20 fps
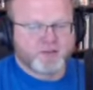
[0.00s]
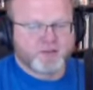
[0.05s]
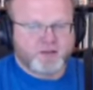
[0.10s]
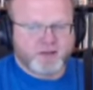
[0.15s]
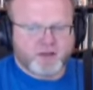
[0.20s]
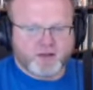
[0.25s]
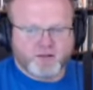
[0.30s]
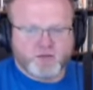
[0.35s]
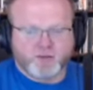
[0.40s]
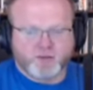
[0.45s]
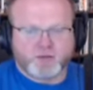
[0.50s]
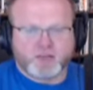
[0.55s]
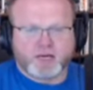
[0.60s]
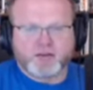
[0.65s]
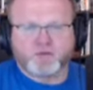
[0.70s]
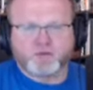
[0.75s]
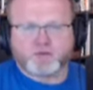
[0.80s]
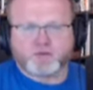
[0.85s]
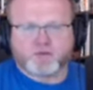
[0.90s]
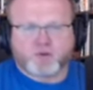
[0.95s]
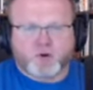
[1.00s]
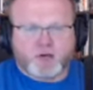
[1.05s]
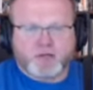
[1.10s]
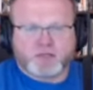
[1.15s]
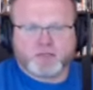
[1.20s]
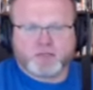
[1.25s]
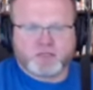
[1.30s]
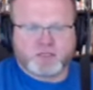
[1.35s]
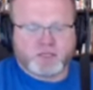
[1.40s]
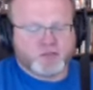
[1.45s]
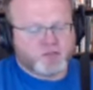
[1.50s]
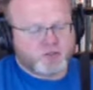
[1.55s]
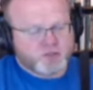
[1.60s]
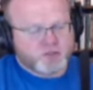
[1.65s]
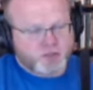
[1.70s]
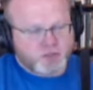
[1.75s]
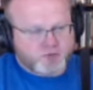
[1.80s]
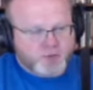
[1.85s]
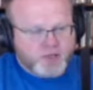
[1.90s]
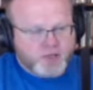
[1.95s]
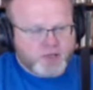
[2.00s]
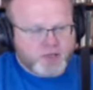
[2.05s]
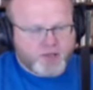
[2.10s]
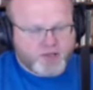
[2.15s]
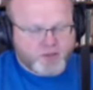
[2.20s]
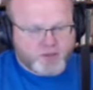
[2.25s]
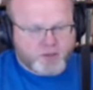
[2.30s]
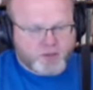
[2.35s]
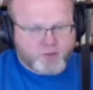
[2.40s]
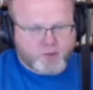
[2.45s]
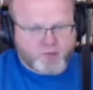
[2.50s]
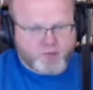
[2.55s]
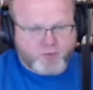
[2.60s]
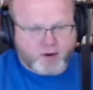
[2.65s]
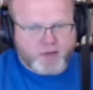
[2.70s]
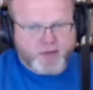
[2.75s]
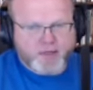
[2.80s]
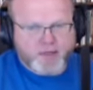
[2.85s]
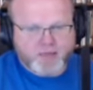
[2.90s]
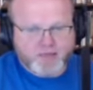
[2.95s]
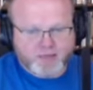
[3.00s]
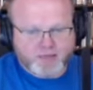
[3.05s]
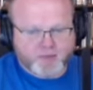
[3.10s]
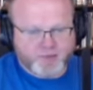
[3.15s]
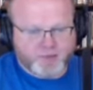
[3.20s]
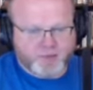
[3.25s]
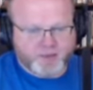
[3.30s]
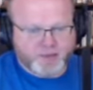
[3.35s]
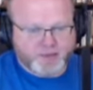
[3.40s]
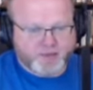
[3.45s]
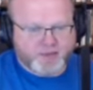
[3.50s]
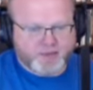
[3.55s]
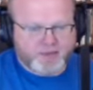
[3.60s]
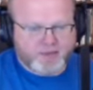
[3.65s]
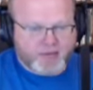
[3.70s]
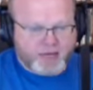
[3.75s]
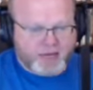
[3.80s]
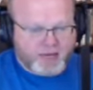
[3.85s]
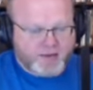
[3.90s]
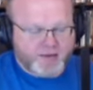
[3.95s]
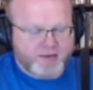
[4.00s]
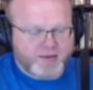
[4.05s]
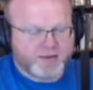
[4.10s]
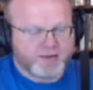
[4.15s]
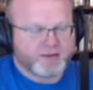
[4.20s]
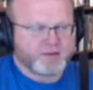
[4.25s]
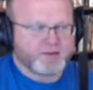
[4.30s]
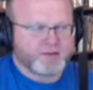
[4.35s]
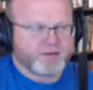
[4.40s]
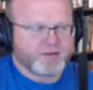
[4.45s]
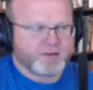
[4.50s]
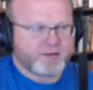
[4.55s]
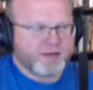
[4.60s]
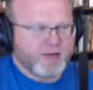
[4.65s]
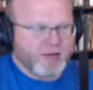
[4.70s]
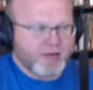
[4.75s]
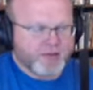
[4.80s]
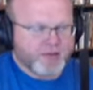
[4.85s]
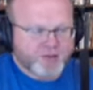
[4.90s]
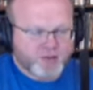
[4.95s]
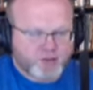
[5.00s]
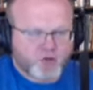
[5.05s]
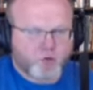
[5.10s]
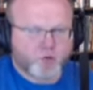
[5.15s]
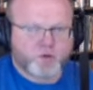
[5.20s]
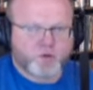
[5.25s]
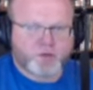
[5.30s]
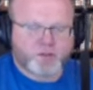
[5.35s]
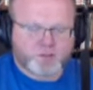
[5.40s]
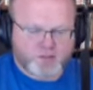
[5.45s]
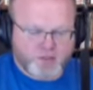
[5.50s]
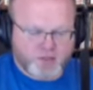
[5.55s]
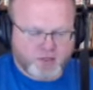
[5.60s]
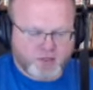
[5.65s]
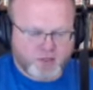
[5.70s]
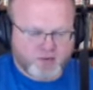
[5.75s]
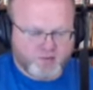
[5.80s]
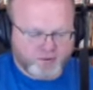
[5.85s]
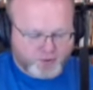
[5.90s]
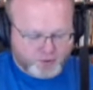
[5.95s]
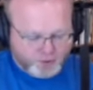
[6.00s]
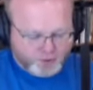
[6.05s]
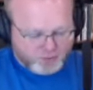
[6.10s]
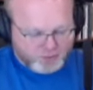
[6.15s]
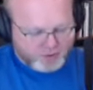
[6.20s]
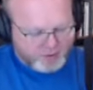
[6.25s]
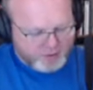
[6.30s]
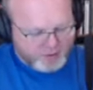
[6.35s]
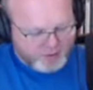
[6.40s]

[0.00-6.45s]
of the life of Christ. Each is unique in its own right, but I enjoy the study of Luke.